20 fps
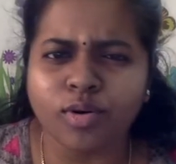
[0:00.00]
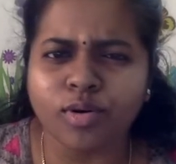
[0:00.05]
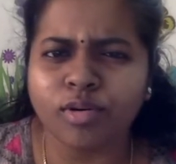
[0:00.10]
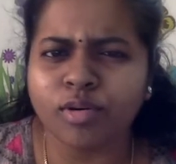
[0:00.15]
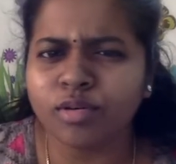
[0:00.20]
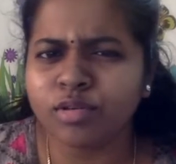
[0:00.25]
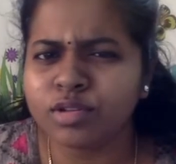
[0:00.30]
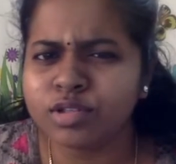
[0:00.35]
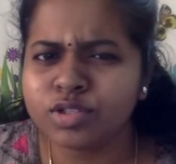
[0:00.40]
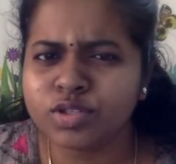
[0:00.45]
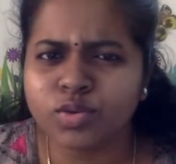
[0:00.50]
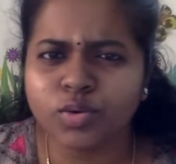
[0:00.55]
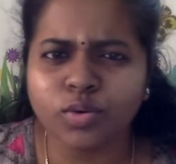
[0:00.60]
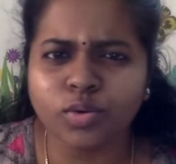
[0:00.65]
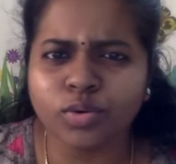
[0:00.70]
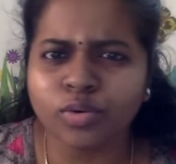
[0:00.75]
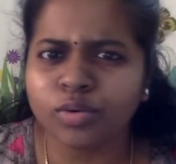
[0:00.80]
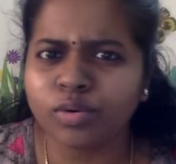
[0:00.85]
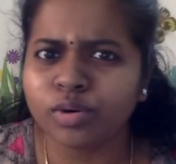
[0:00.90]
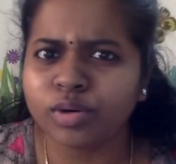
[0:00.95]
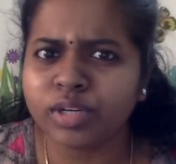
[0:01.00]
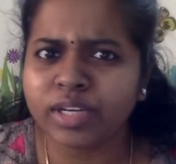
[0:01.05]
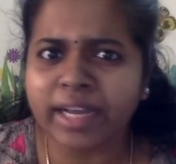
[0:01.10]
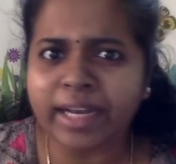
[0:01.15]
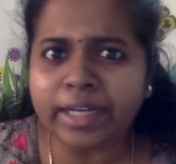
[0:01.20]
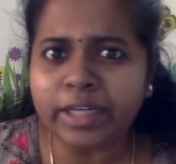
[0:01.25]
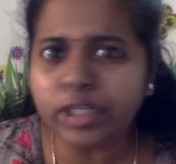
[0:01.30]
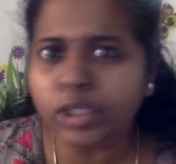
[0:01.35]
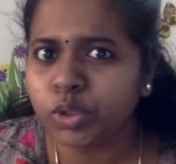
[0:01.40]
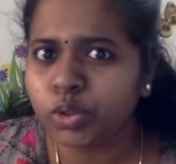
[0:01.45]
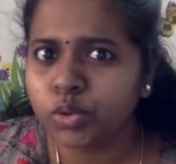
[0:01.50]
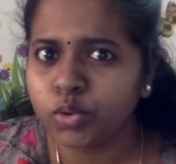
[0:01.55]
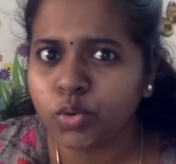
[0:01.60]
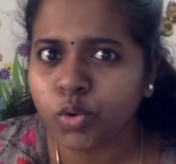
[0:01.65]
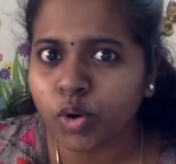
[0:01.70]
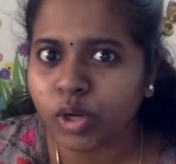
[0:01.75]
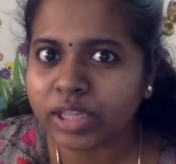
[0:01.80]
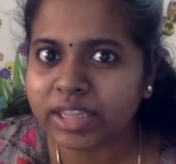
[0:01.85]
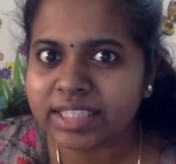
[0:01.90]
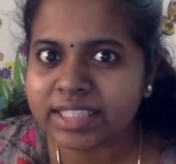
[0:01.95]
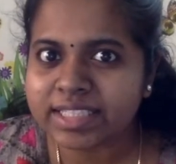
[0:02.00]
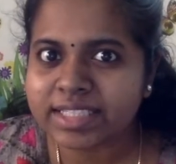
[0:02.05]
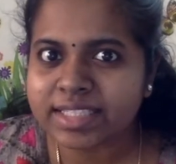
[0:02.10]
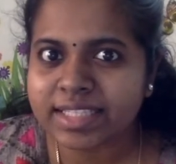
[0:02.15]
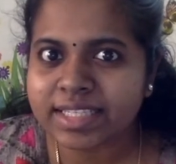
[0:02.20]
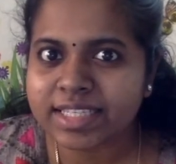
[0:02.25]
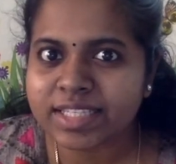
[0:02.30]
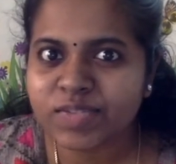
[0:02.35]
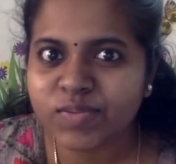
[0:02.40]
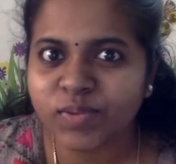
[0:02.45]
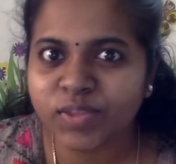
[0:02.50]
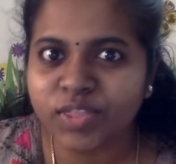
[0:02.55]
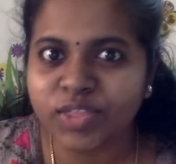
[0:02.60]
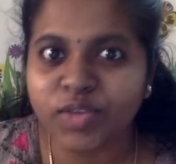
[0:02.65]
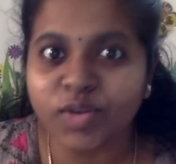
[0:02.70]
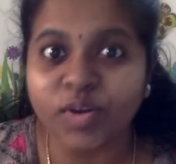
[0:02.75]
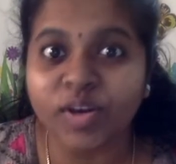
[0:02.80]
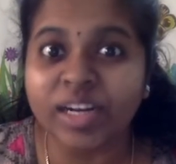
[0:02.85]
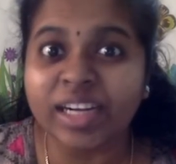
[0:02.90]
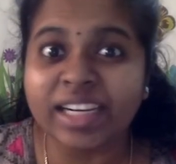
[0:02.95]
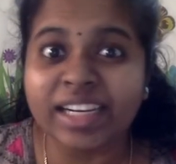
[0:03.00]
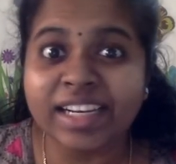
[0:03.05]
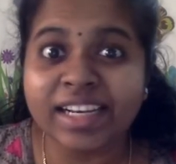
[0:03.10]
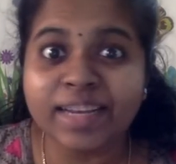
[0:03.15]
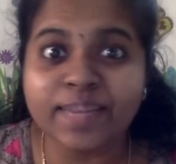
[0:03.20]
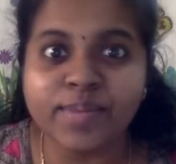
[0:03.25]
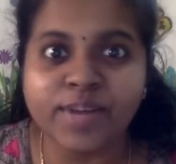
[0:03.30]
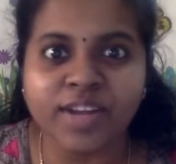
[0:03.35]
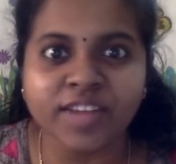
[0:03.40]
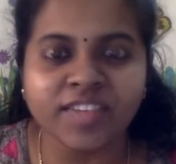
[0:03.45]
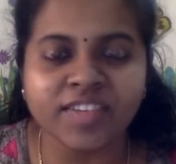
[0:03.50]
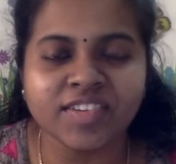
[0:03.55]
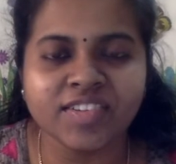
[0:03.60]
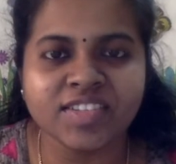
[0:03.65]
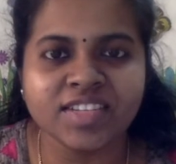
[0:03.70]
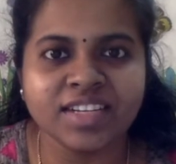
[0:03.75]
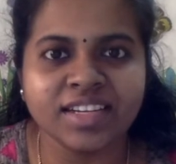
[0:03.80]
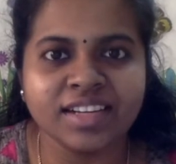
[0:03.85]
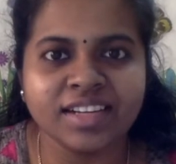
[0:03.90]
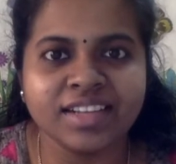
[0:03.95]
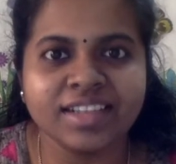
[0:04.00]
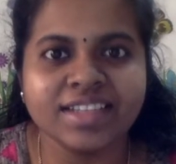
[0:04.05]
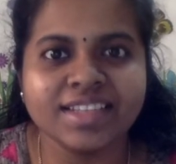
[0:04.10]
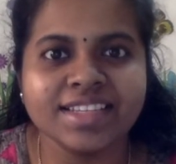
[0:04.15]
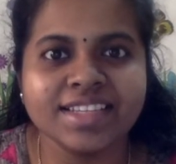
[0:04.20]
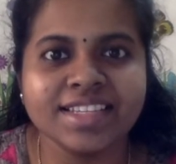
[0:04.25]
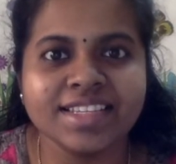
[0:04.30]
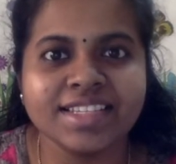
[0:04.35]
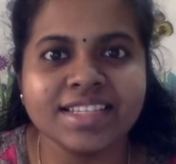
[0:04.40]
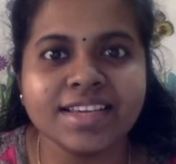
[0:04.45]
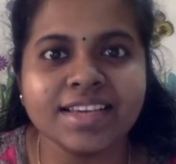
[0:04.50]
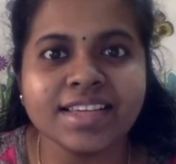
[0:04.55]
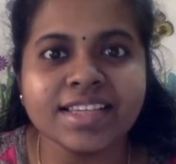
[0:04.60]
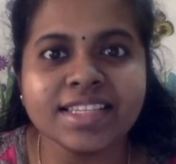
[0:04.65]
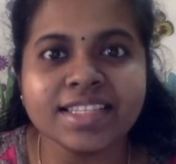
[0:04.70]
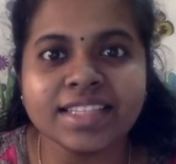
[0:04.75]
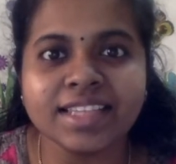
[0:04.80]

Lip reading: also tend to do all these things with your little brothers and little sisters?